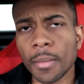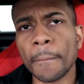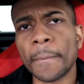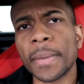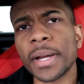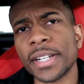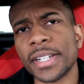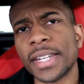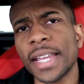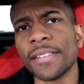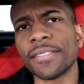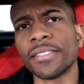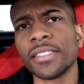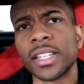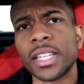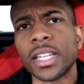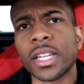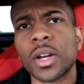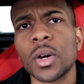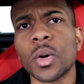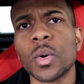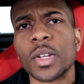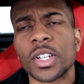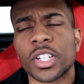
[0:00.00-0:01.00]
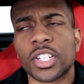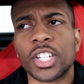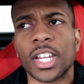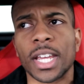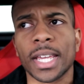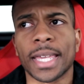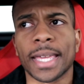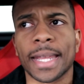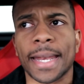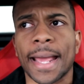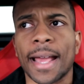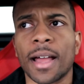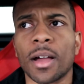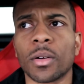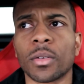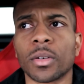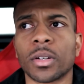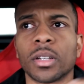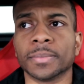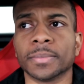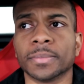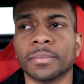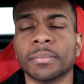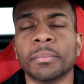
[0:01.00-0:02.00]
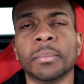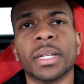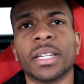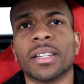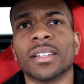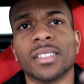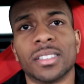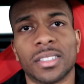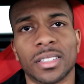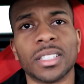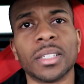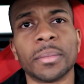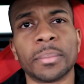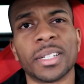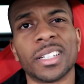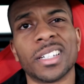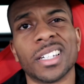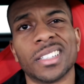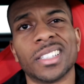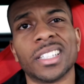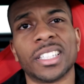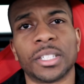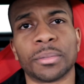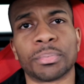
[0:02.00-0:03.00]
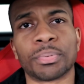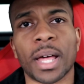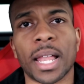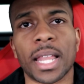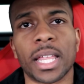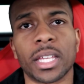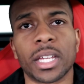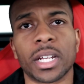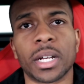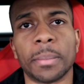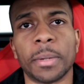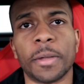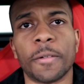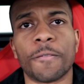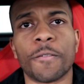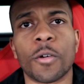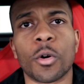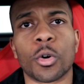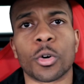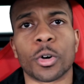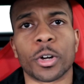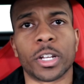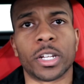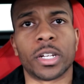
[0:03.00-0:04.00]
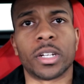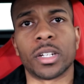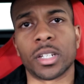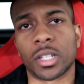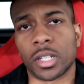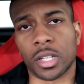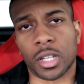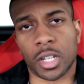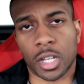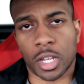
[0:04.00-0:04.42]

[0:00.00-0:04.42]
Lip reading: But definitely go and check it out, because this is probably going to be foreign